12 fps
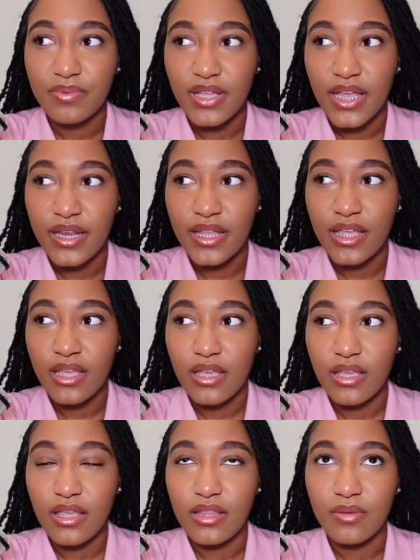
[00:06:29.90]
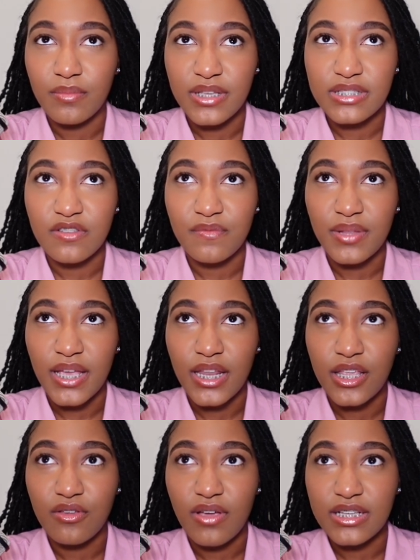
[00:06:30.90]
planning, in the midst of
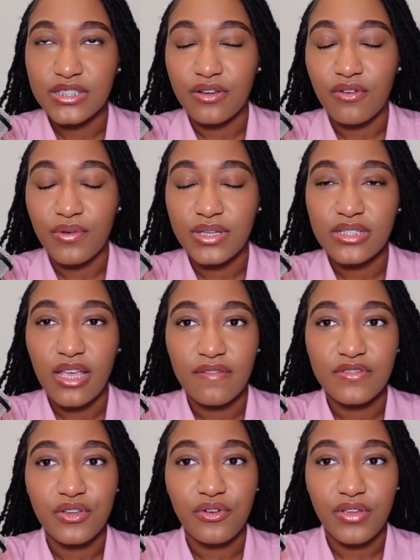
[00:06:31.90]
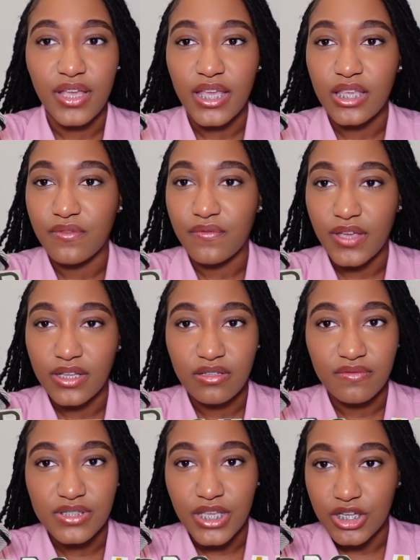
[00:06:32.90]
planning, you guys are going to have to create
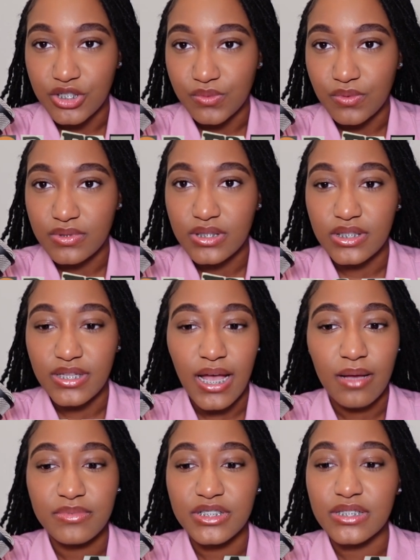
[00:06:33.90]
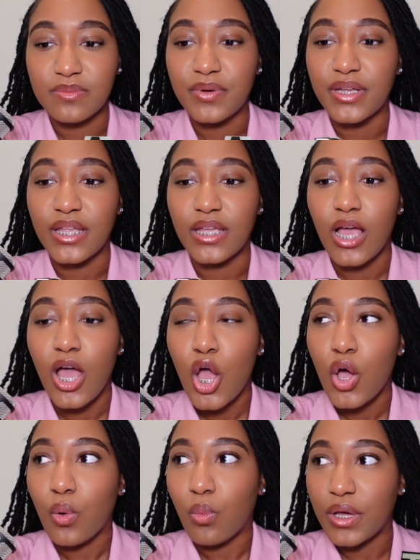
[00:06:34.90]
effective schedules. Stop just putting
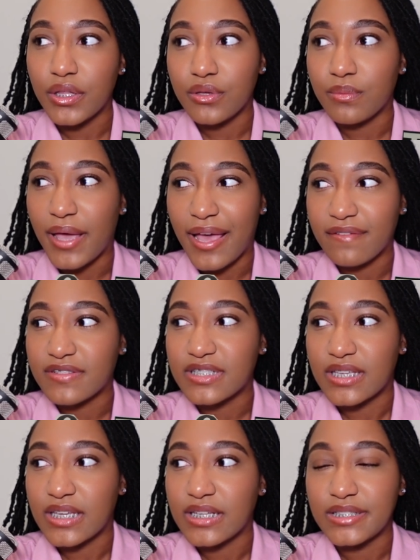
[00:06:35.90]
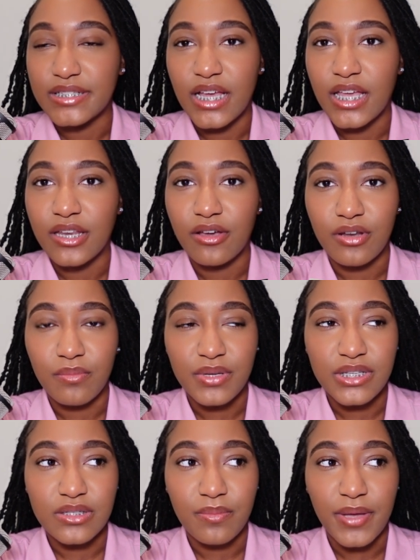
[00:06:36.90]
what you have to get done on a
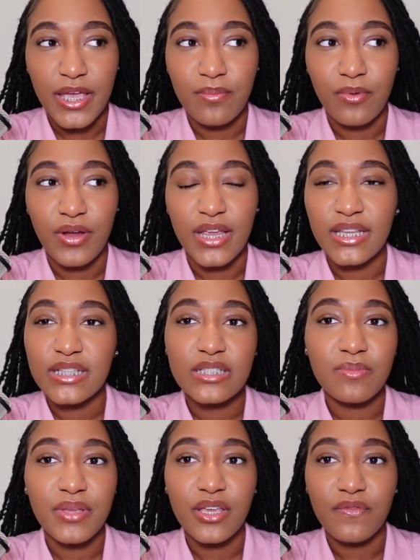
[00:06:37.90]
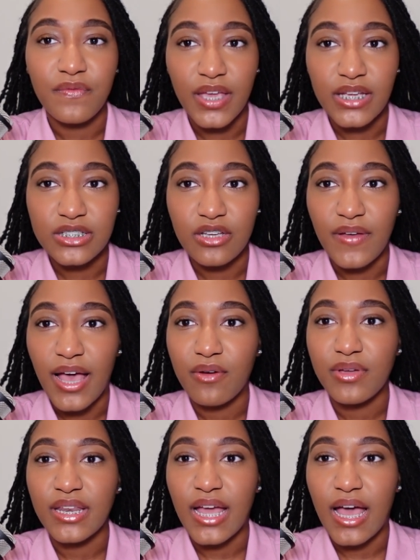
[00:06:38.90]
piece of paper. It needs to be effective. How
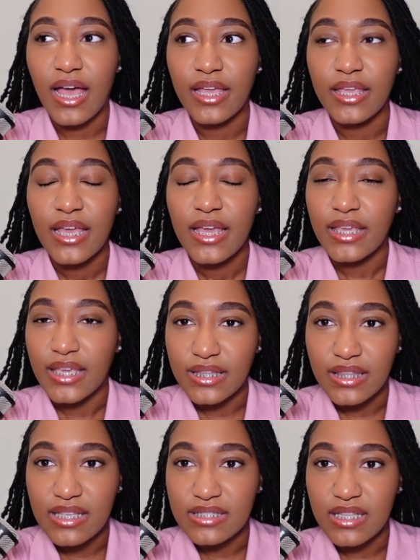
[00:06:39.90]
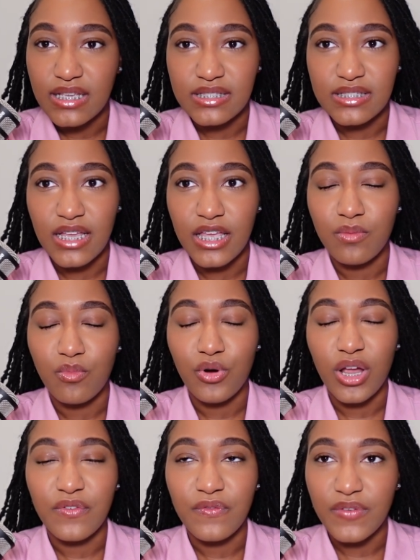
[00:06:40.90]
can I get these things done more
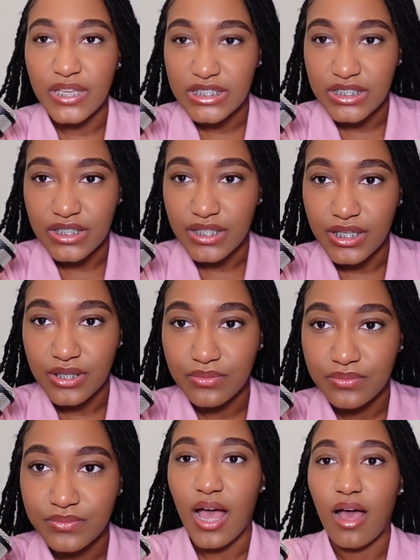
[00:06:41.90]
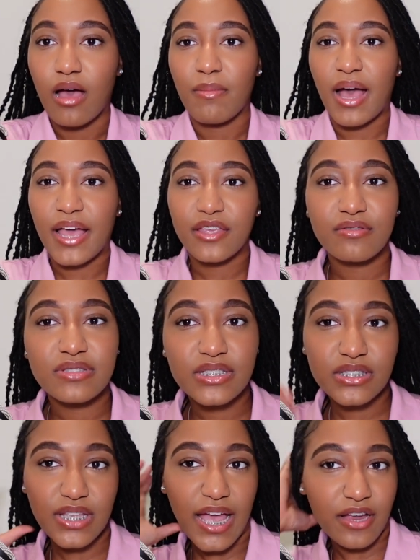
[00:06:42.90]
efficiently?
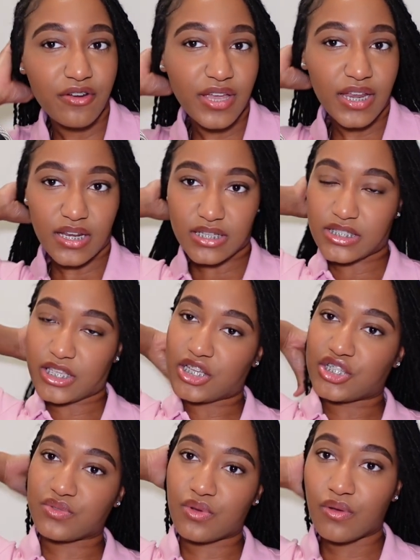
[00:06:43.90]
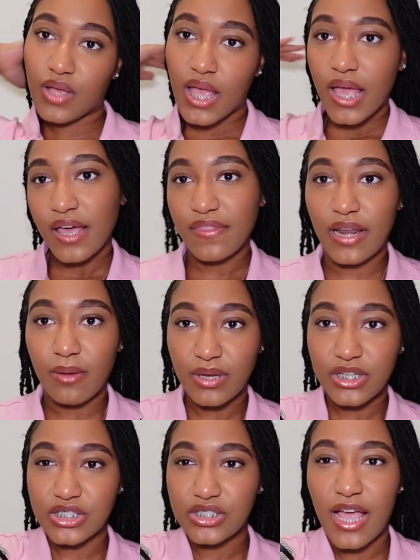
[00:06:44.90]
I created a schedule that
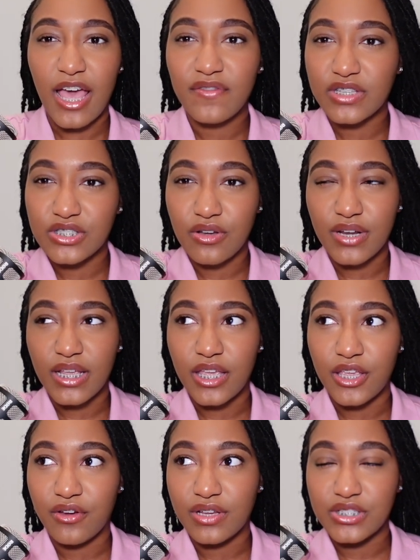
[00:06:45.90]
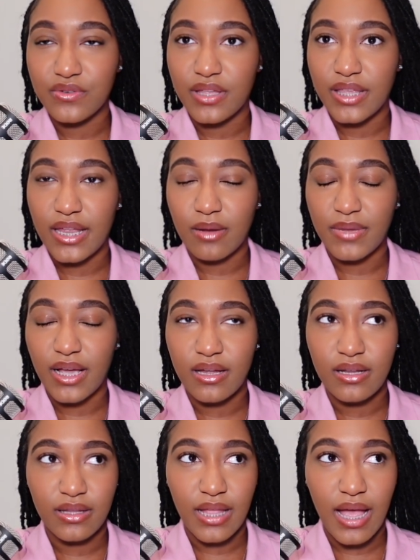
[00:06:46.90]
I haven't started adhering to it yet, I'm not
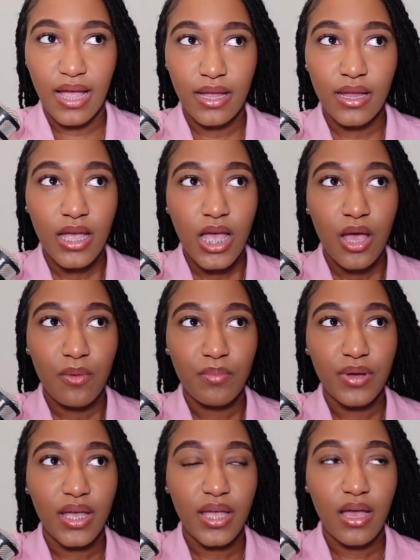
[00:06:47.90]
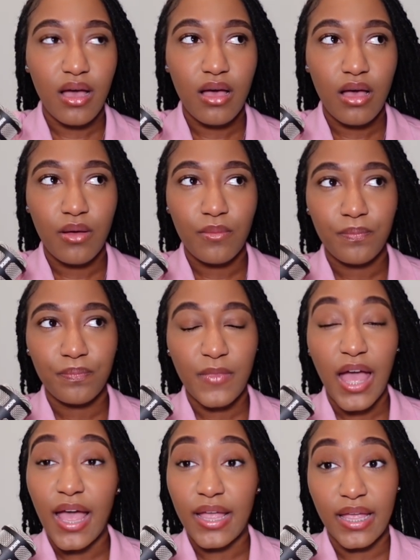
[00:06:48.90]
gonna lie, but
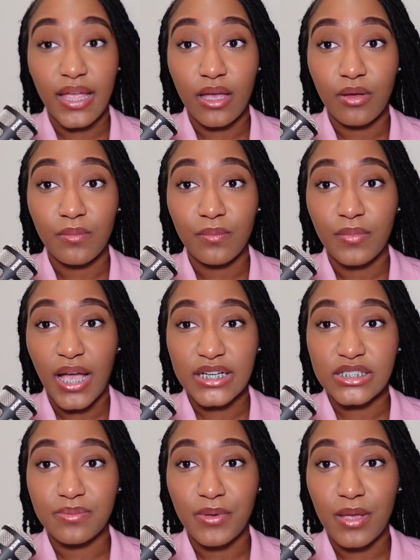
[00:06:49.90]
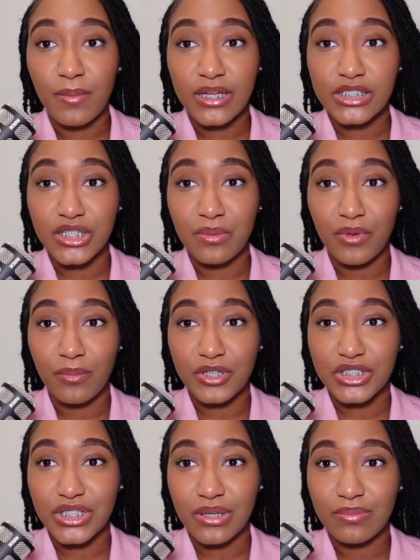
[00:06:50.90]
I just paid my gym
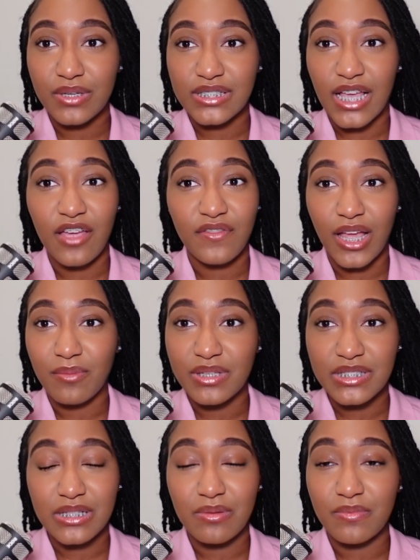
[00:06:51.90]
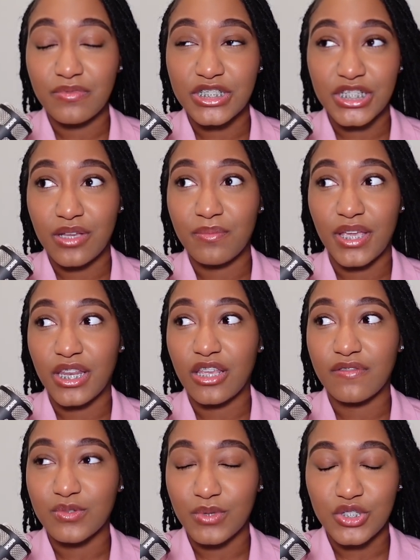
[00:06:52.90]
membership because I have not been to the gym any
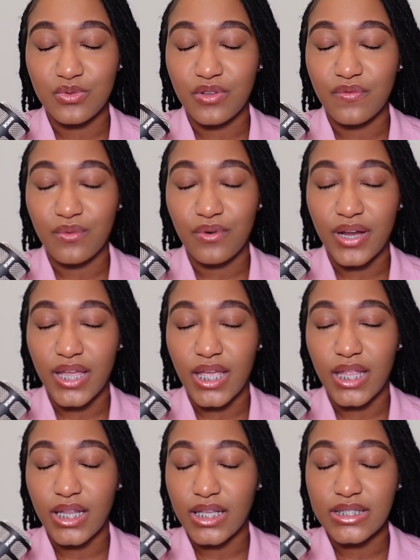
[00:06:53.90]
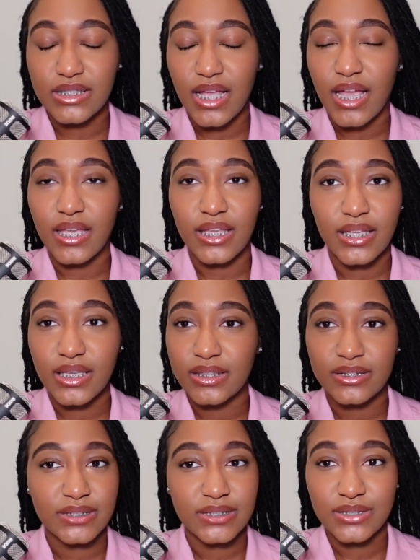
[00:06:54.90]
of 2024 and it's like,
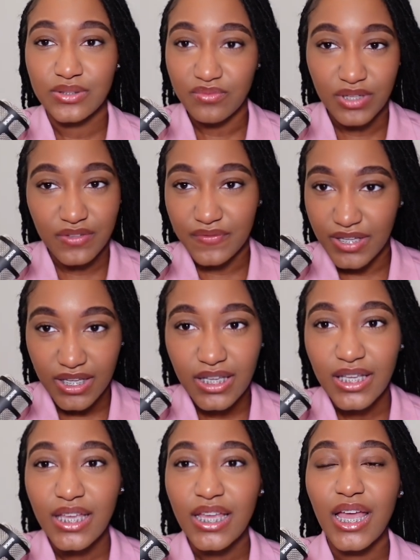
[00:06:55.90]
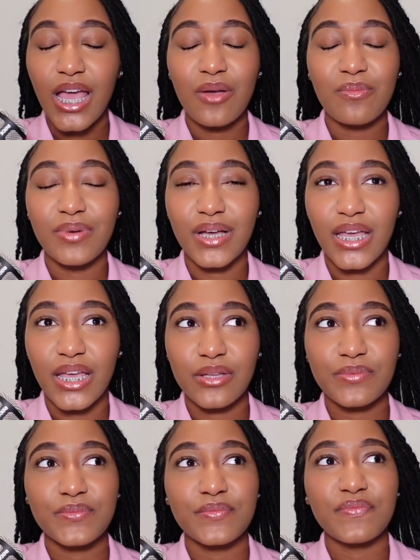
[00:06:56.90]
what the fuck? But
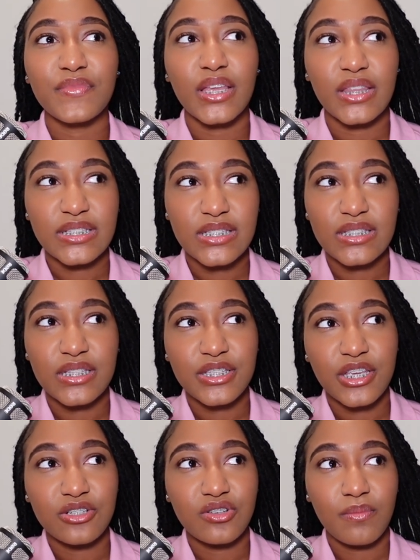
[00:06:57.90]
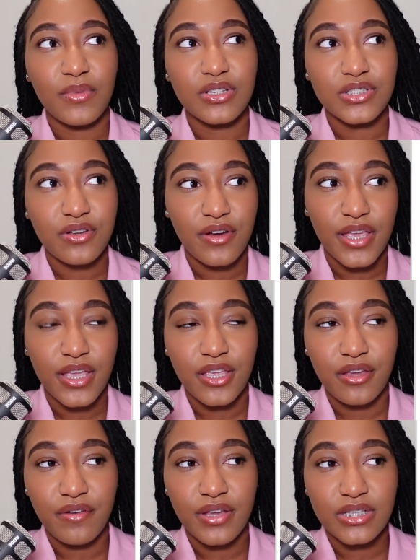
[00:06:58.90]
this is the schedule I'm gonna start
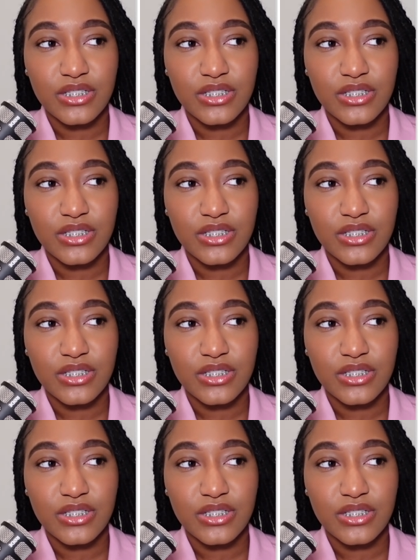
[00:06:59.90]
adhering